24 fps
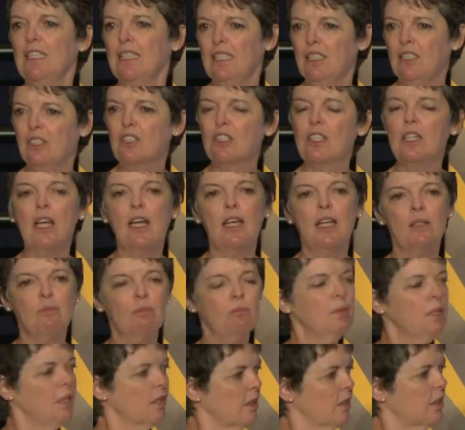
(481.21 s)
each time
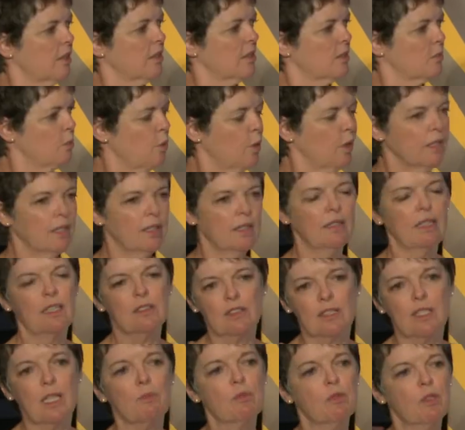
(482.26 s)
because what
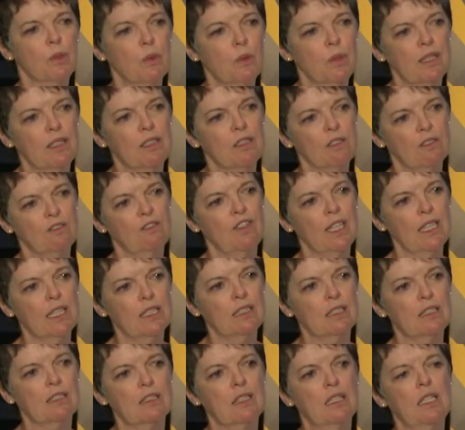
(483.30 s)
subsequent
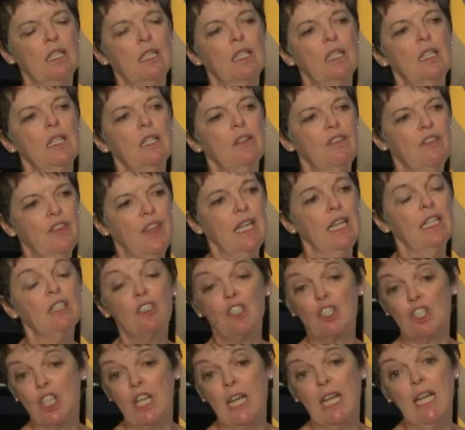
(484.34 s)
events then
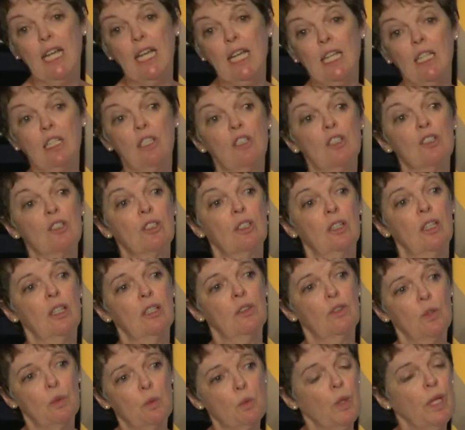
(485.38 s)
change
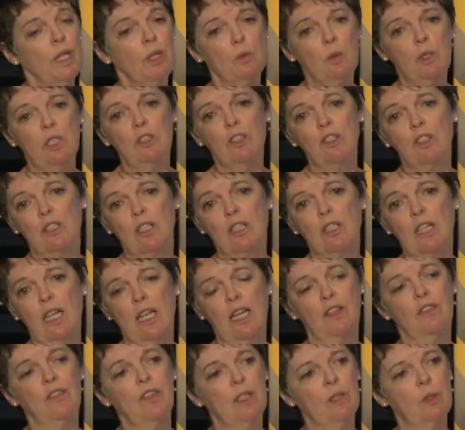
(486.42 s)
the way we look
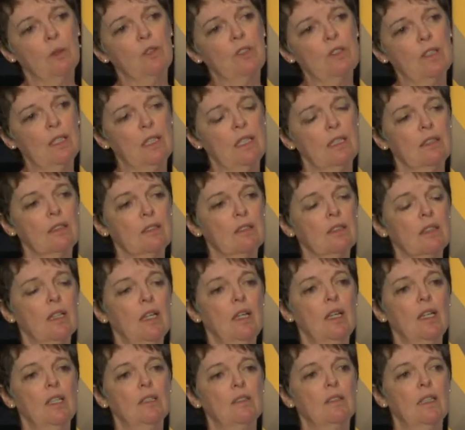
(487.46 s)
at those things.
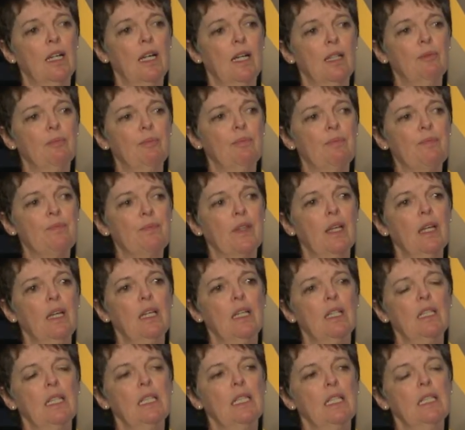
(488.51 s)
Um,
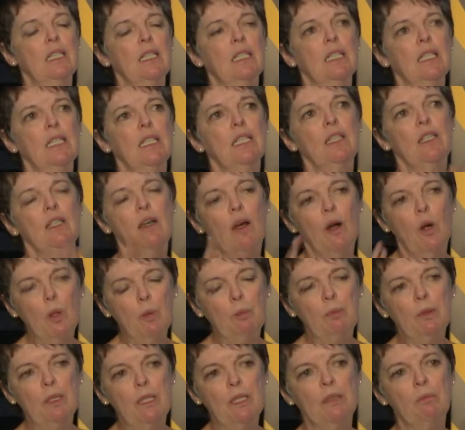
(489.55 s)
in the
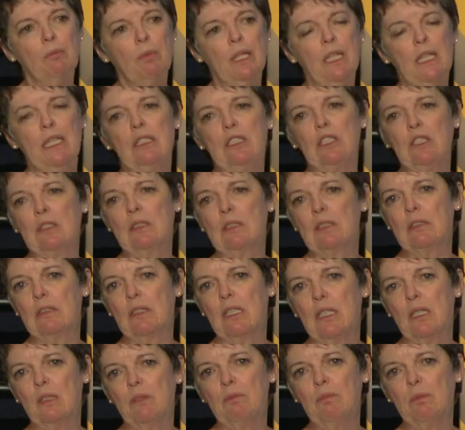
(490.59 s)
opening pages
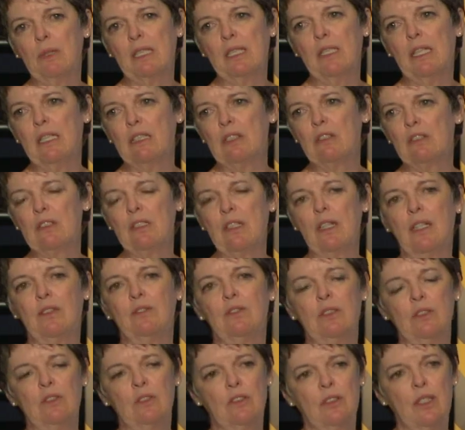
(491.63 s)
of my latest
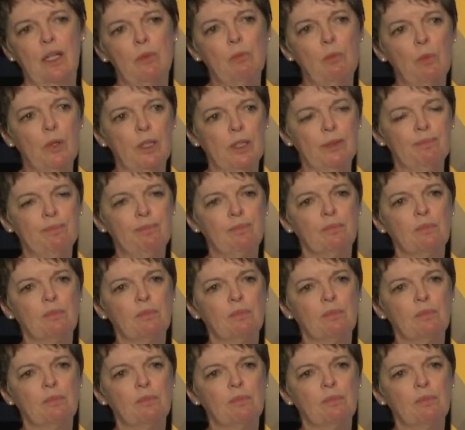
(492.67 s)
novel, Someone,